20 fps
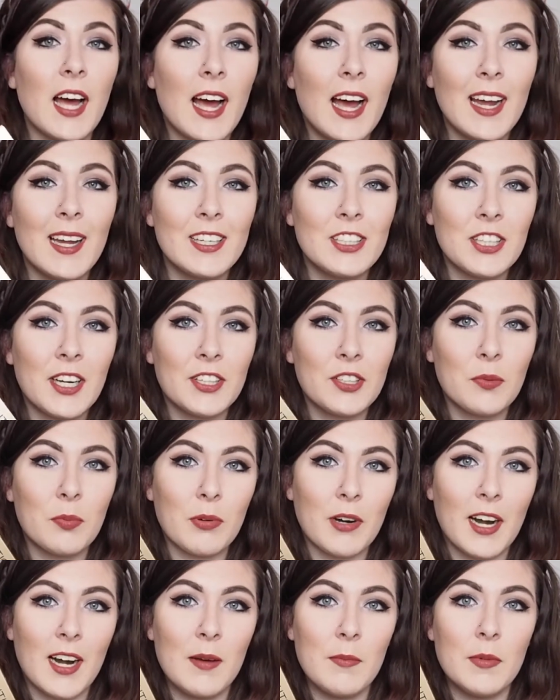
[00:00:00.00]
eyeshadow
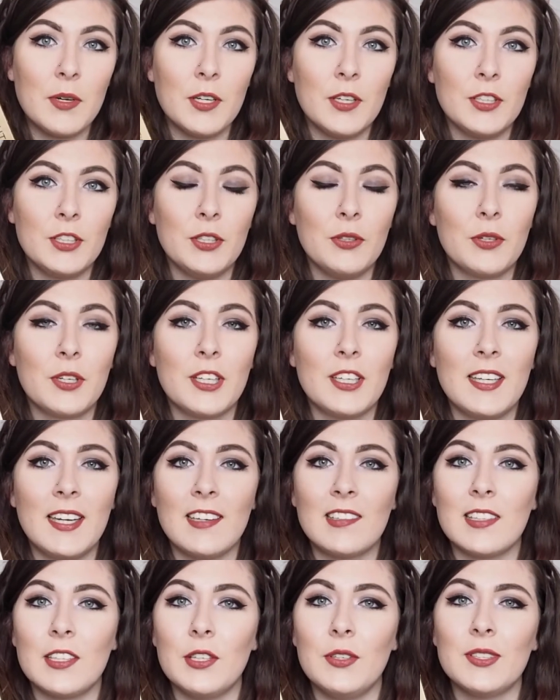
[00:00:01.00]
primer you can
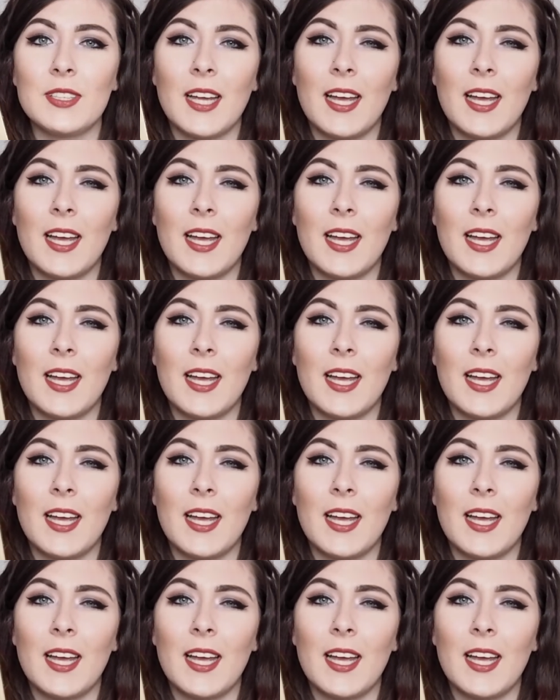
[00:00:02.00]
literally use